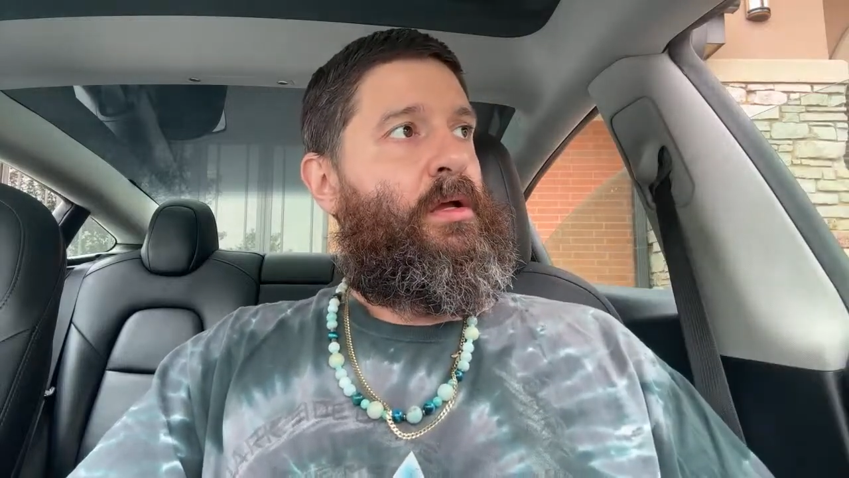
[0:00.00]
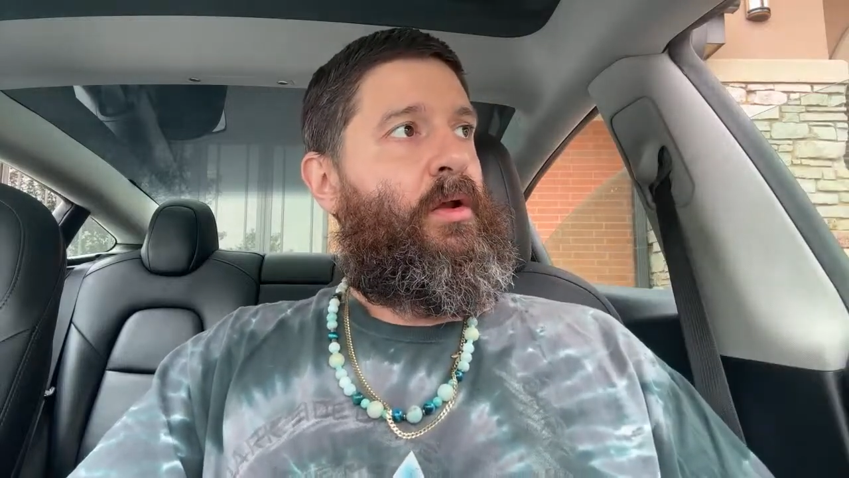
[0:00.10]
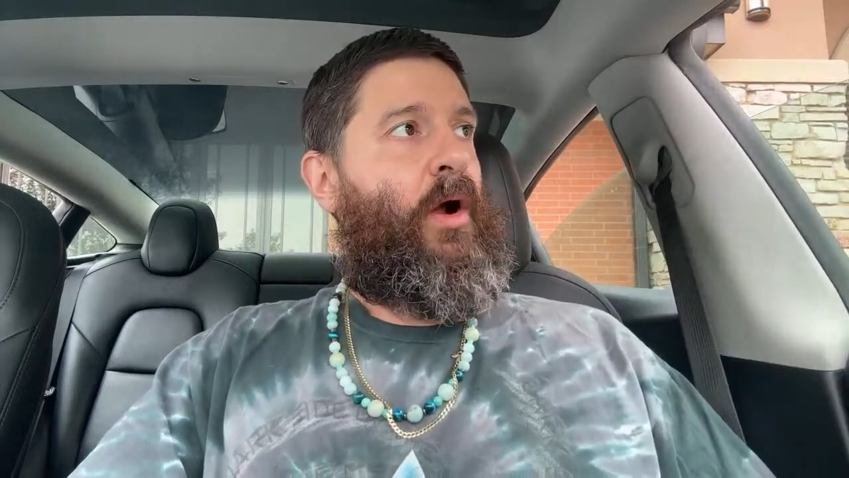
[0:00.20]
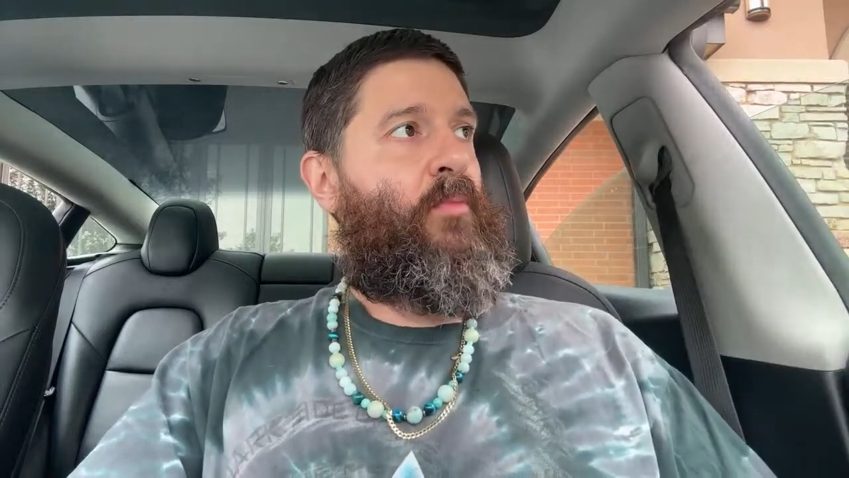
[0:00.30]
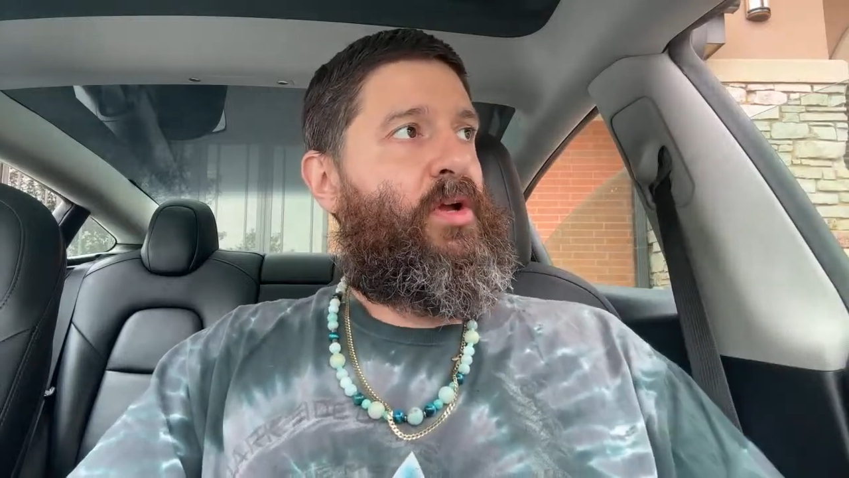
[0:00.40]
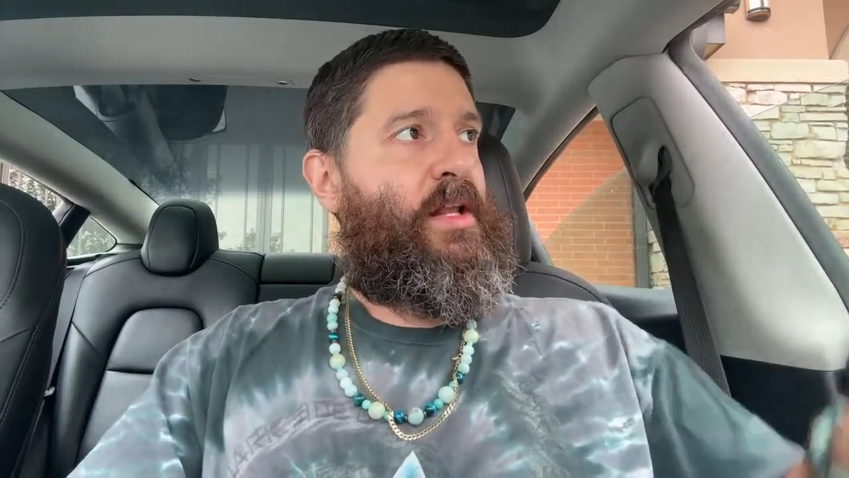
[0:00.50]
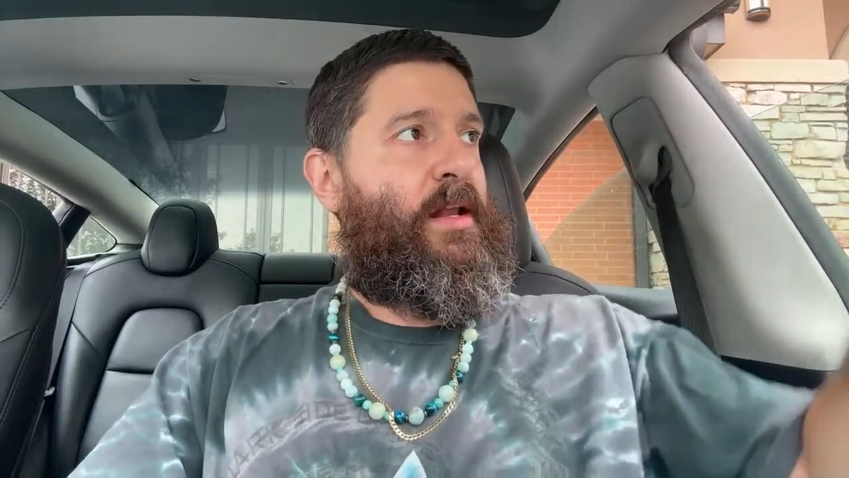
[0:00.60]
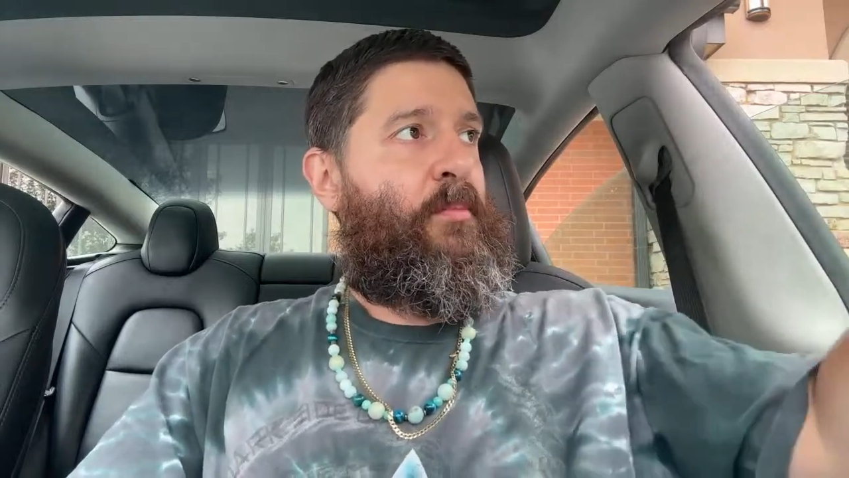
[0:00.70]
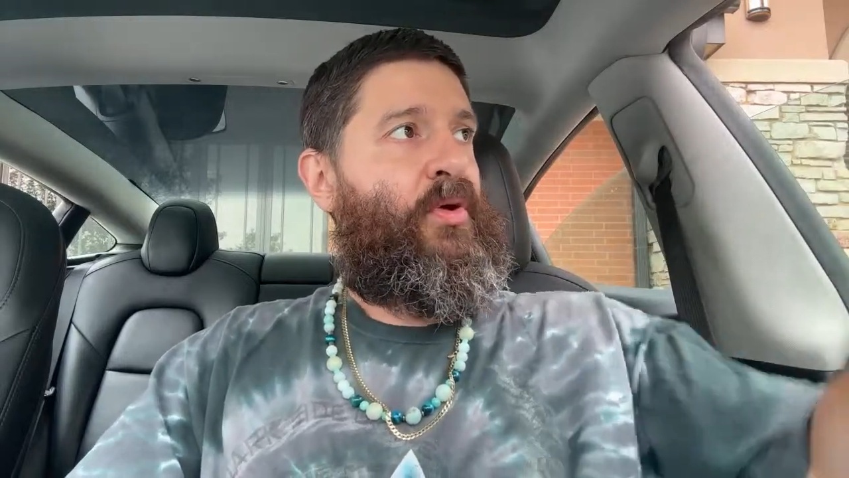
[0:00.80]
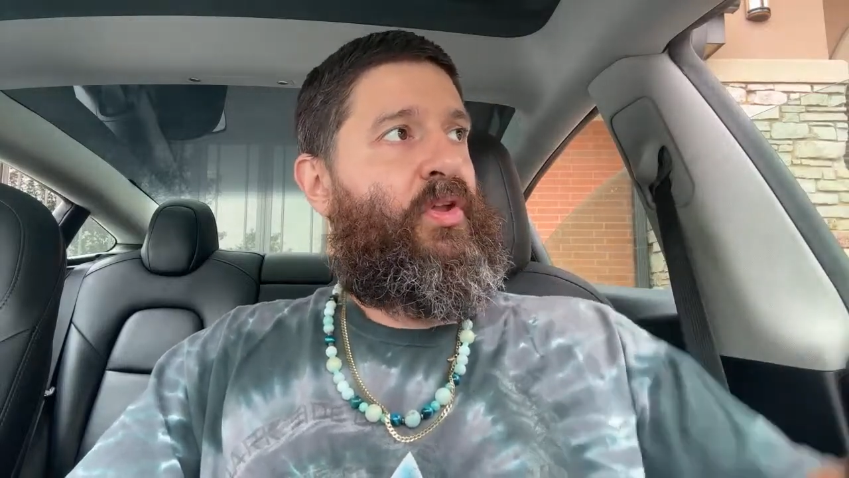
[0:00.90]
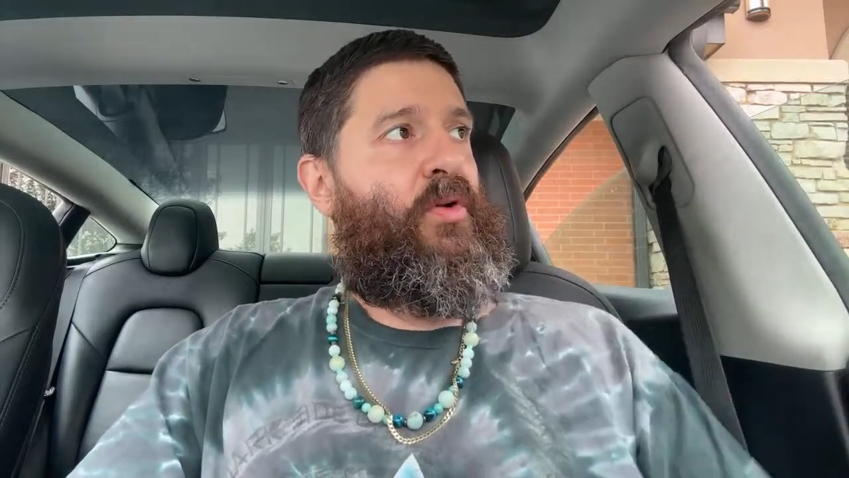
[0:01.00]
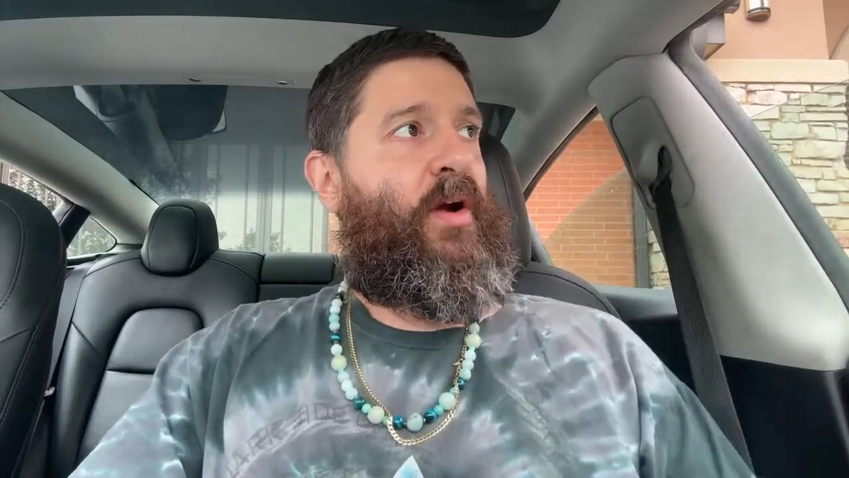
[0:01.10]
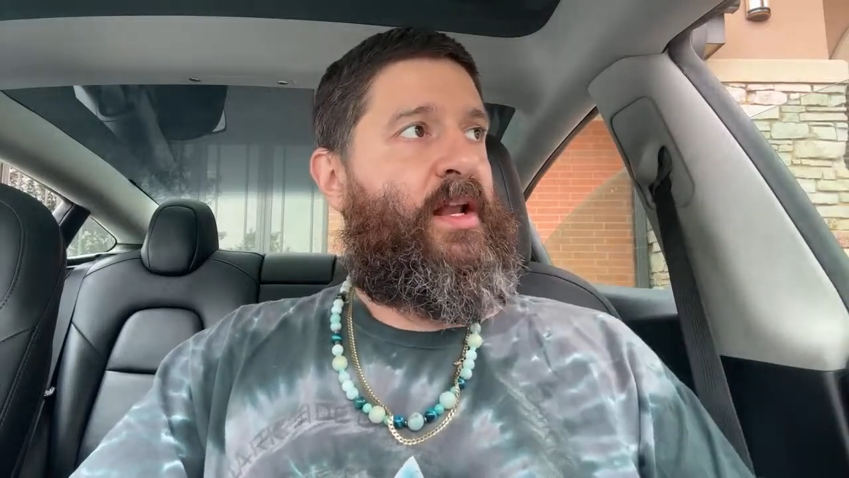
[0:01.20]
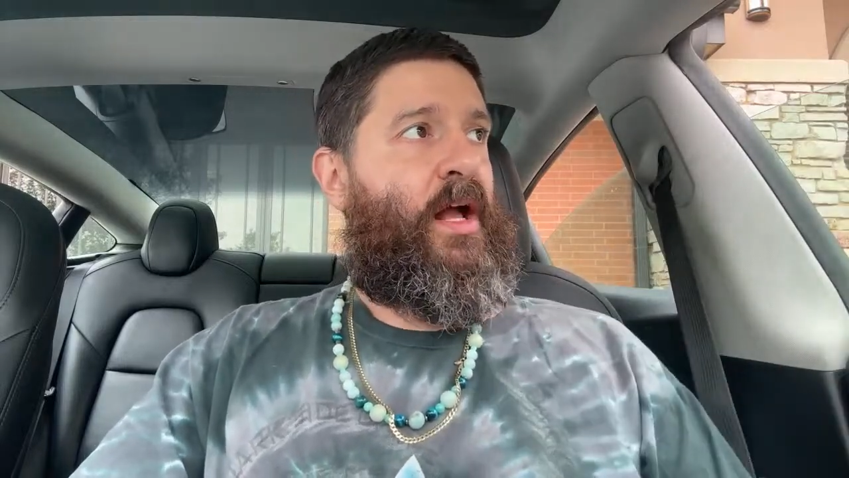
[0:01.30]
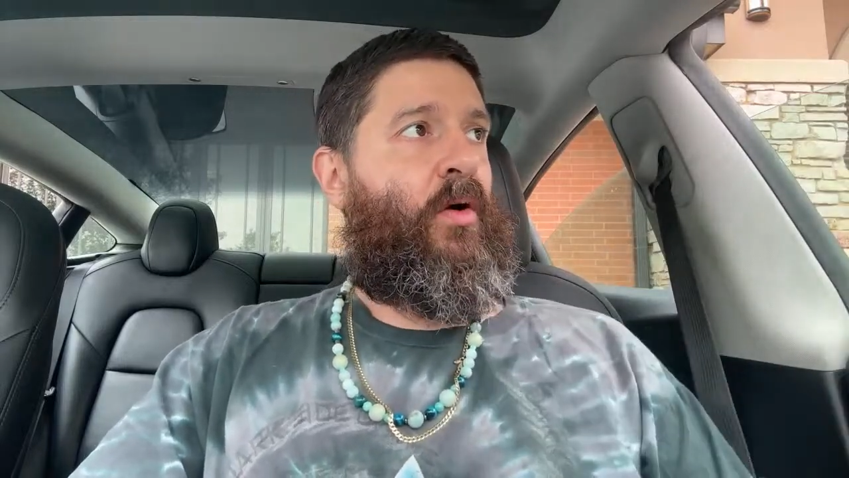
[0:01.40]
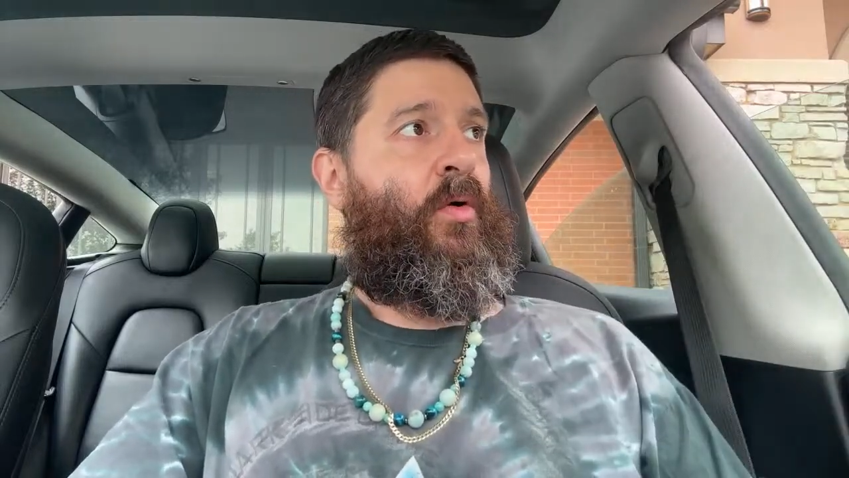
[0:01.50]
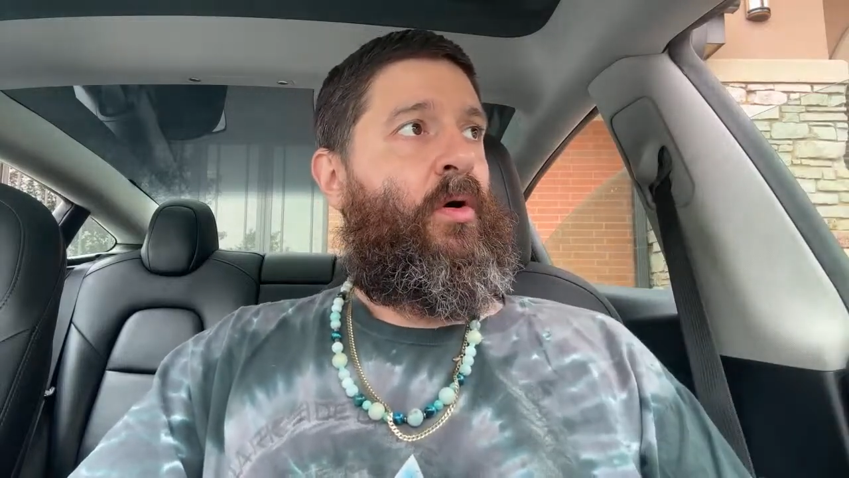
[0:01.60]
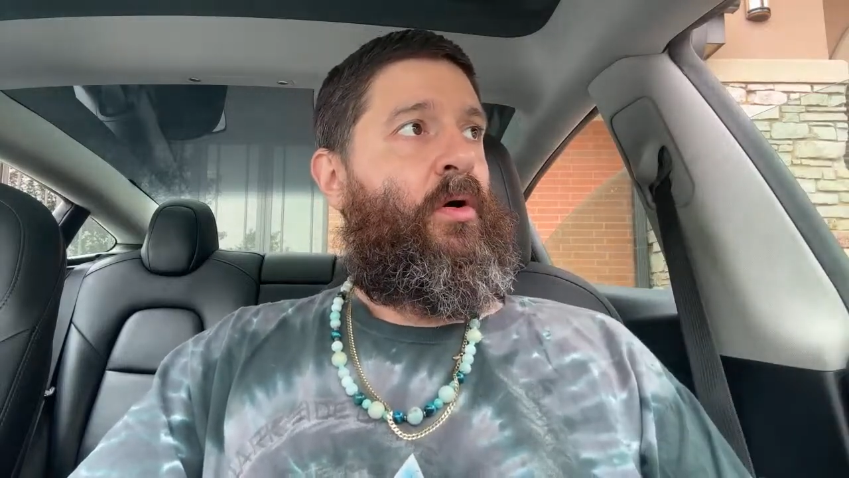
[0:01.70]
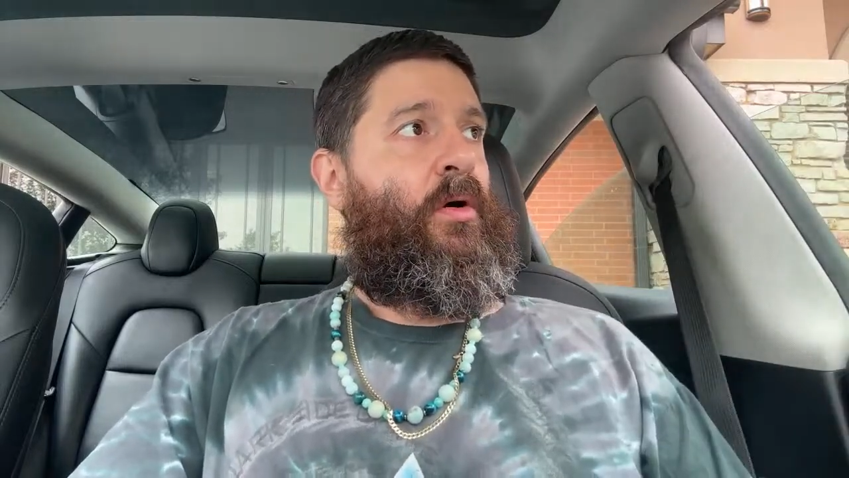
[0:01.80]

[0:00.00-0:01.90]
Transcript: You know, I'm looking at a building right now.